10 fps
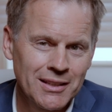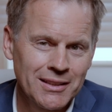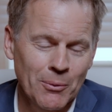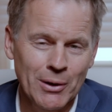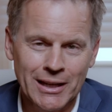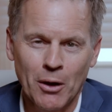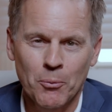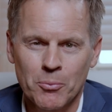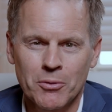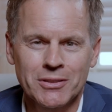that we can
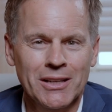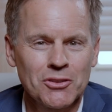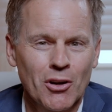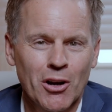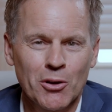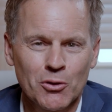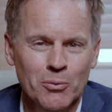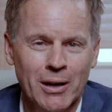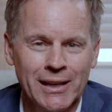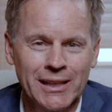help you protect your
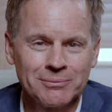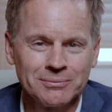hard-earned money.